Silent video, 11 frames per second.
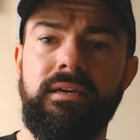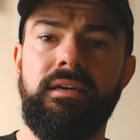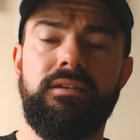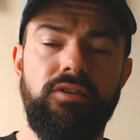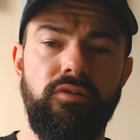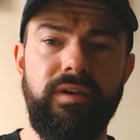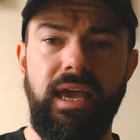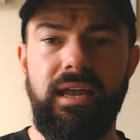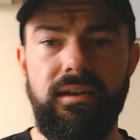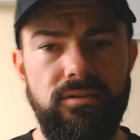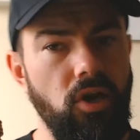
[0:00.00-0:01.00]
So
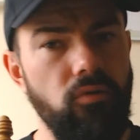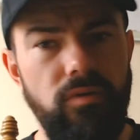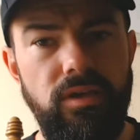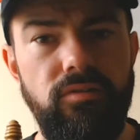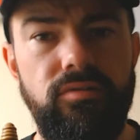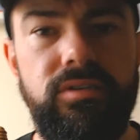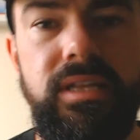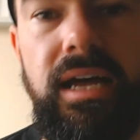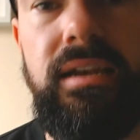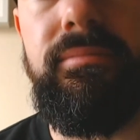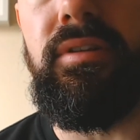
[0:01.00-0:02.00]
again, totally
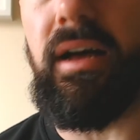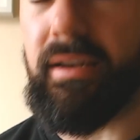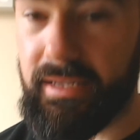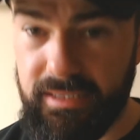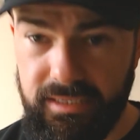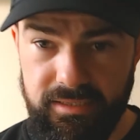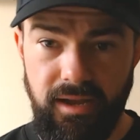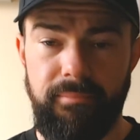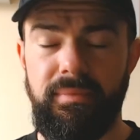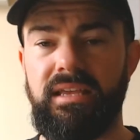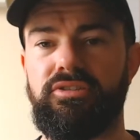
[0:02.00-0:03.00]
understandable. And this is not
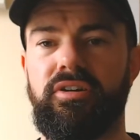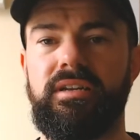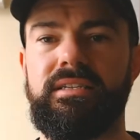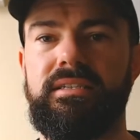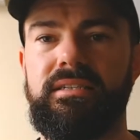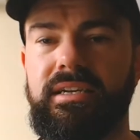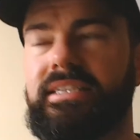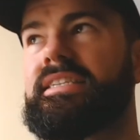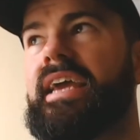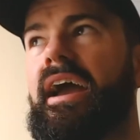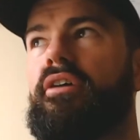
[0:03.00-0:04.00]
me trying to like
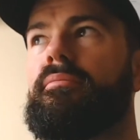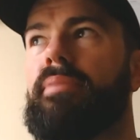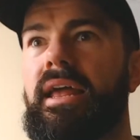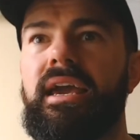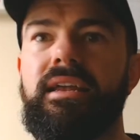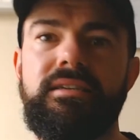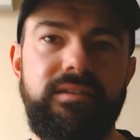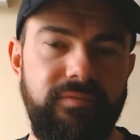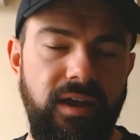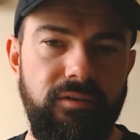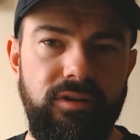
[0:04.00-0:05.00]
downplay the
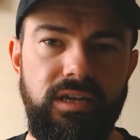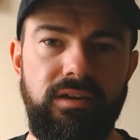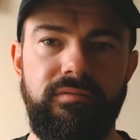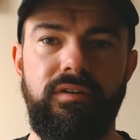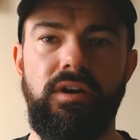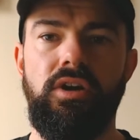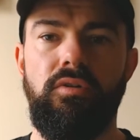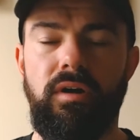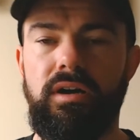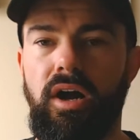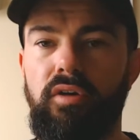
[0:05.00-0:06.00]
severity of
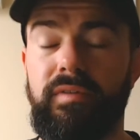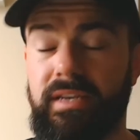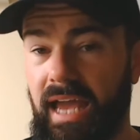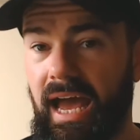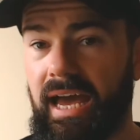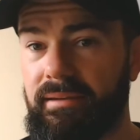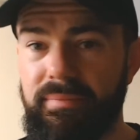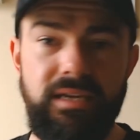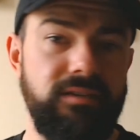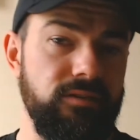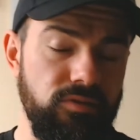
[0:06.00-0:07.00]
what COVID can be
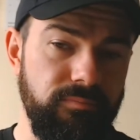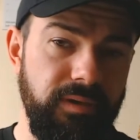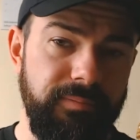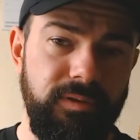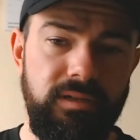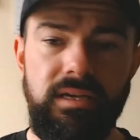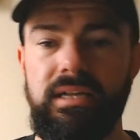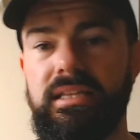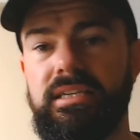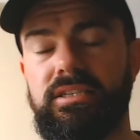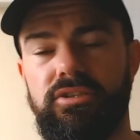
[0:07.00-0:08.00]
to some people.
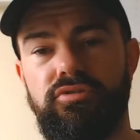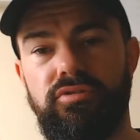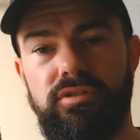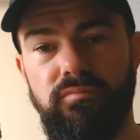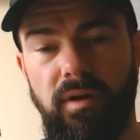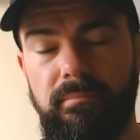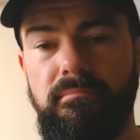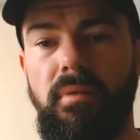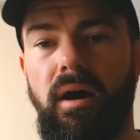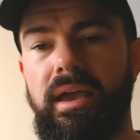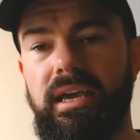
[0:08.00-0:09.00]
This is just what
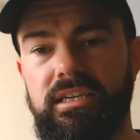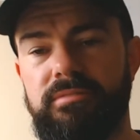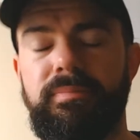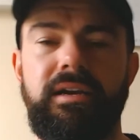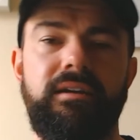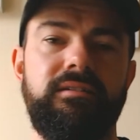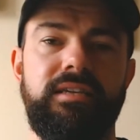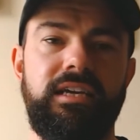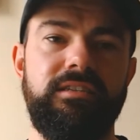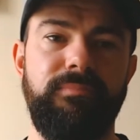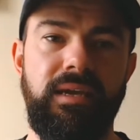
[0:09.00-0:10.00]
my experience
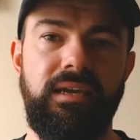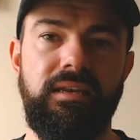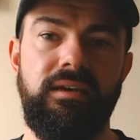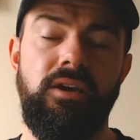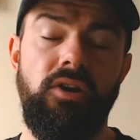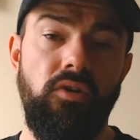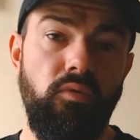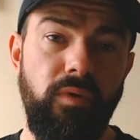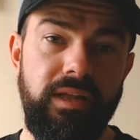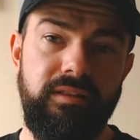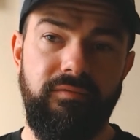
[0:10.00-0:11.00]
has been
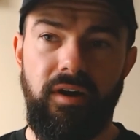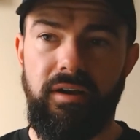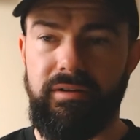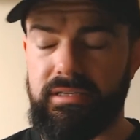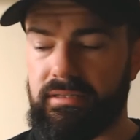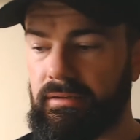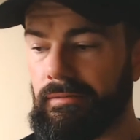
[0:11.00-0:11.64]
with the virus.